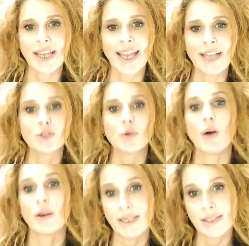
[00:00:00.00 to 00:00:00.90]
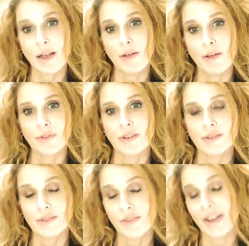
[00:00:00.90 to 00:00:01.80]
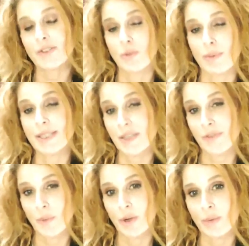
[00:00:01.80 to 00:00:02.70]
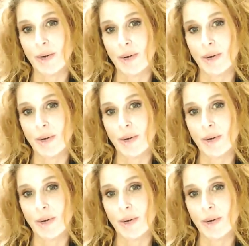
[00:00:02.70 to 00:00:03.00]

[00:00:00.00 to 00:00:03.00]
I can't do on myself. Mm-hmm. If I can do it on myself, I would, but I